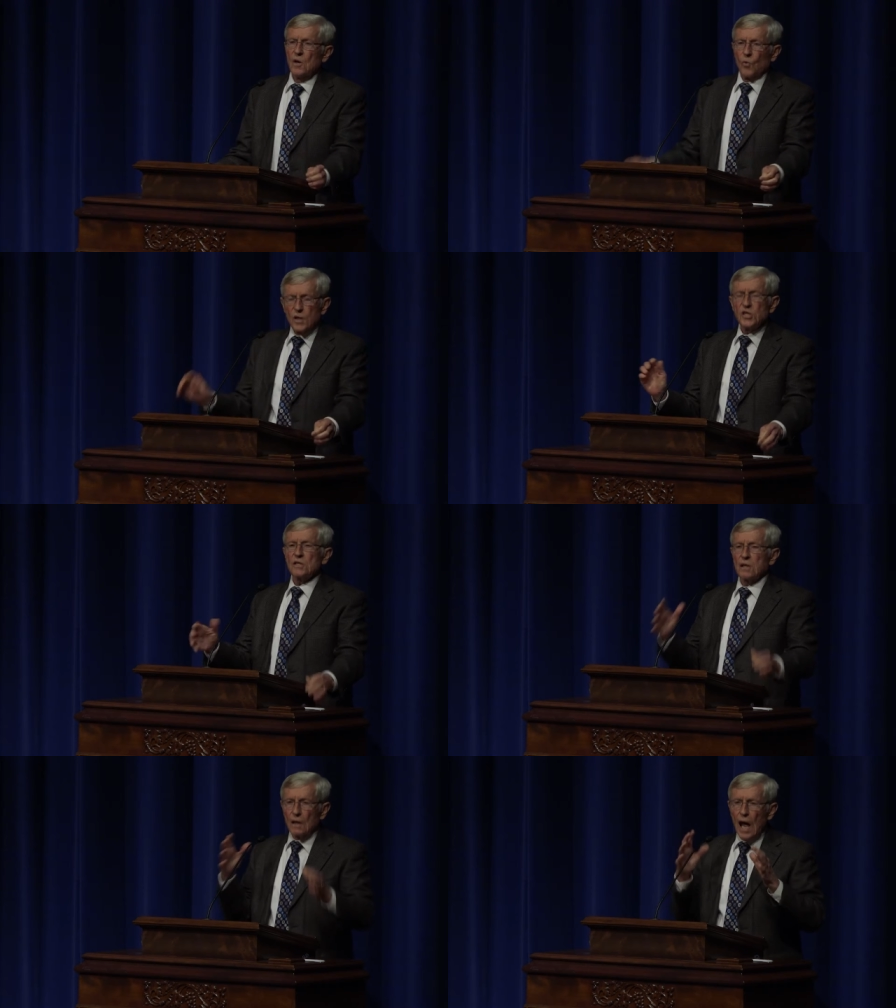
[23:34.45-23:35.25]
We're
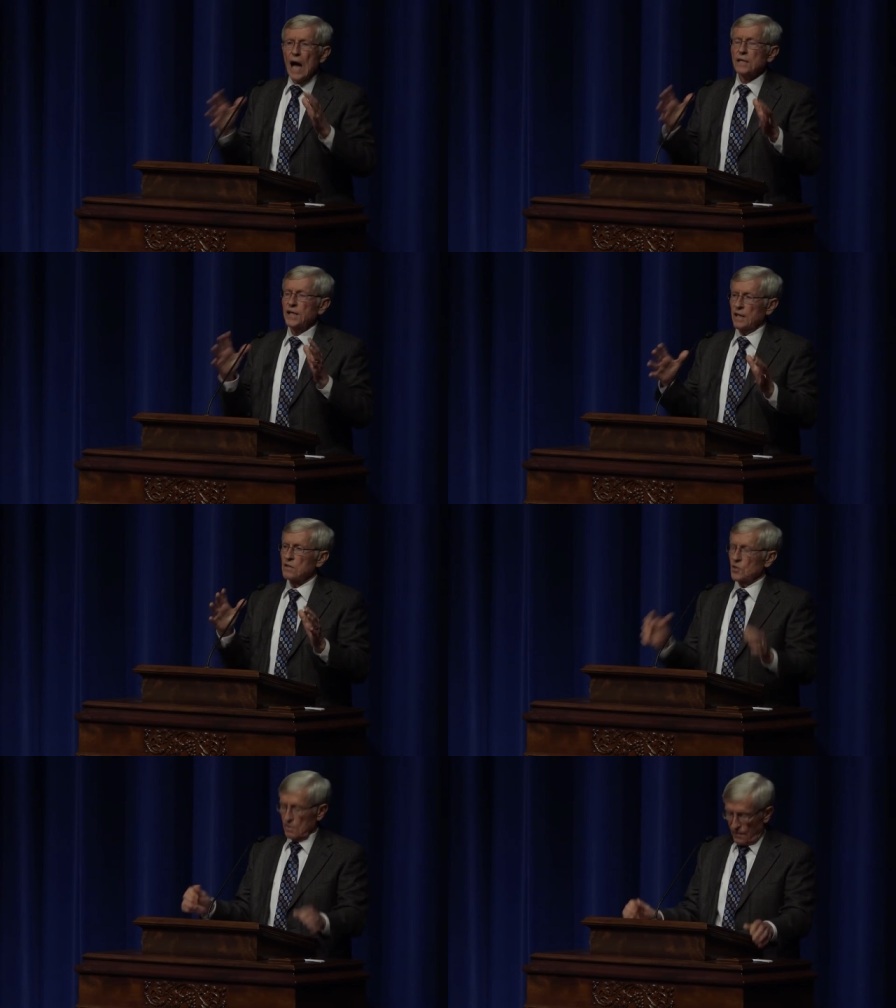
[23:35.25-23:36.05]
just locked
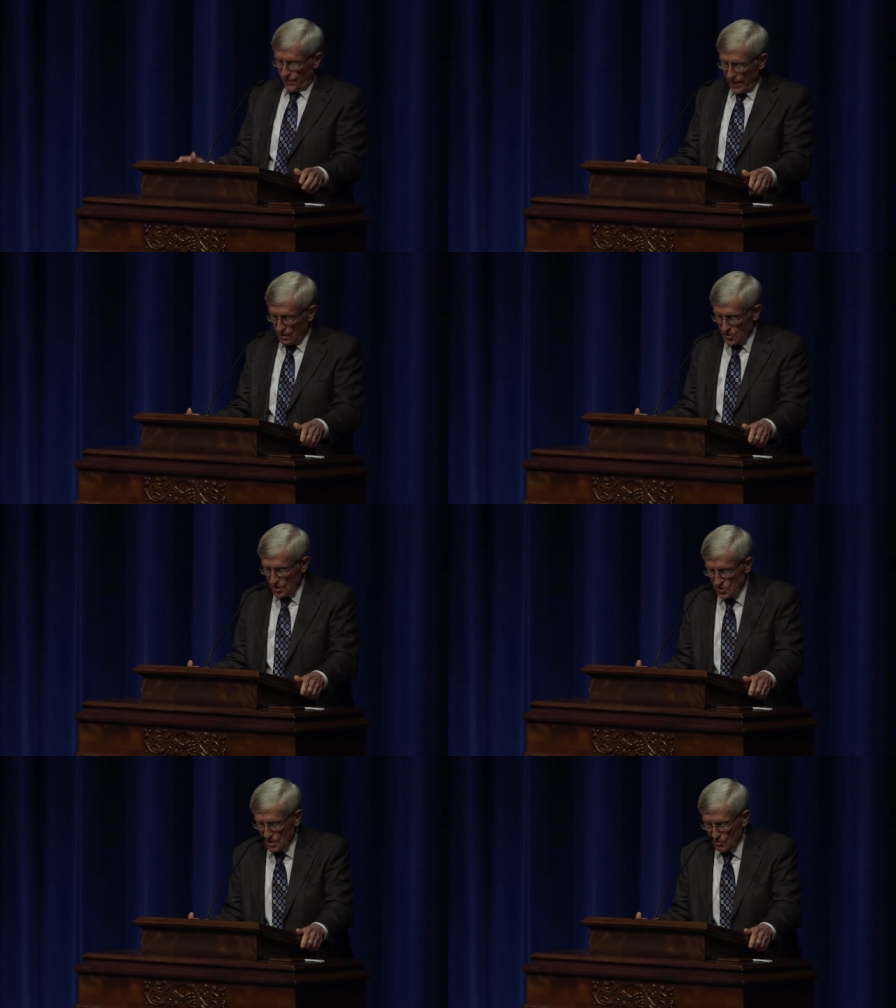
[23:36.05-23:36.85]
into a failed
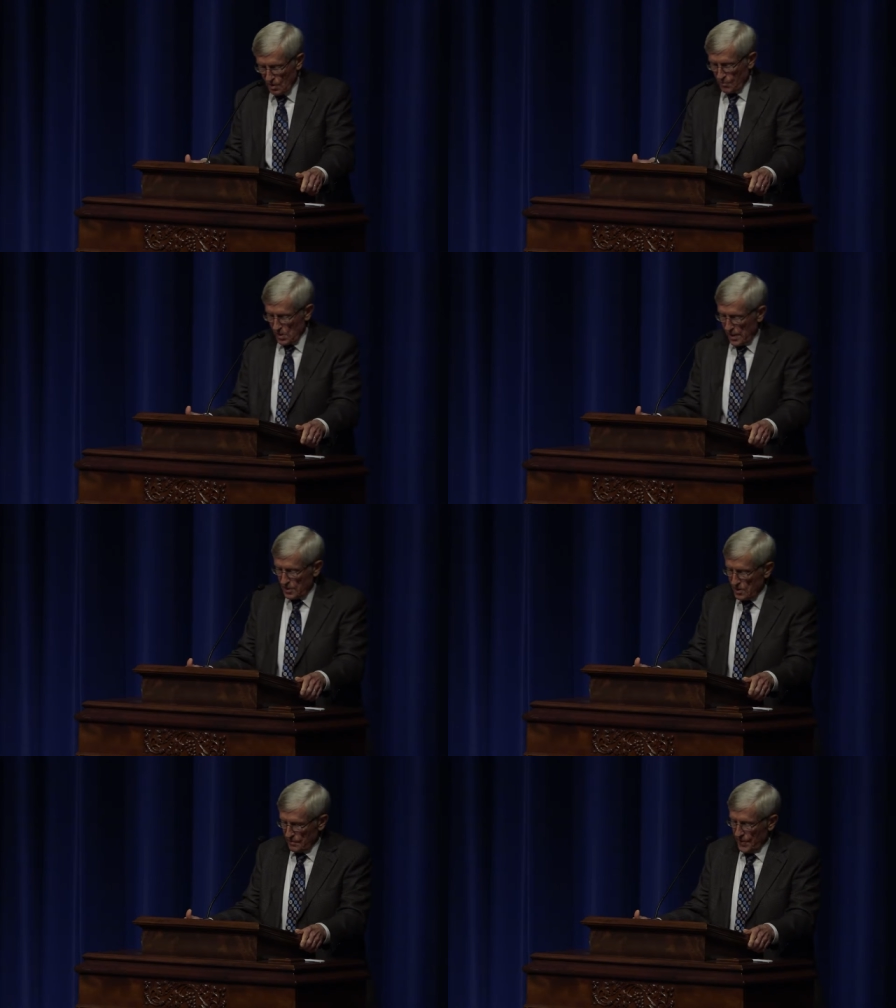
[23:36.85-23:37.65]
system of
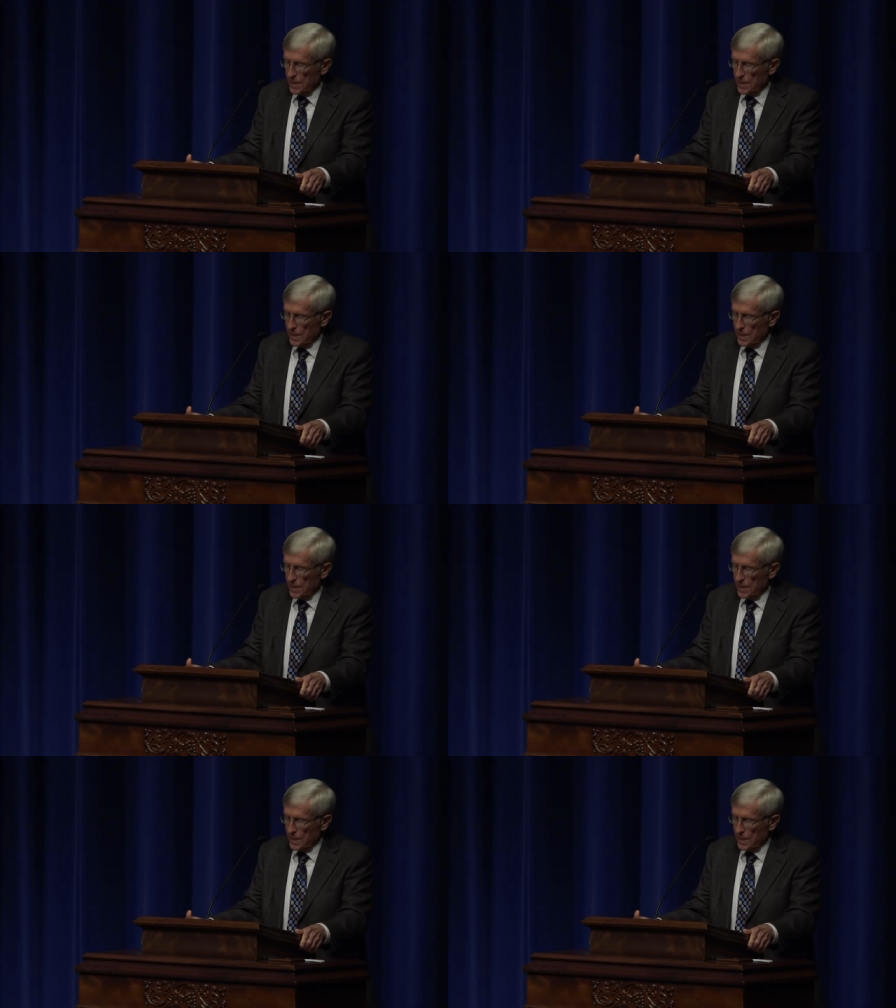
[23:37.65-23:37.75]
production.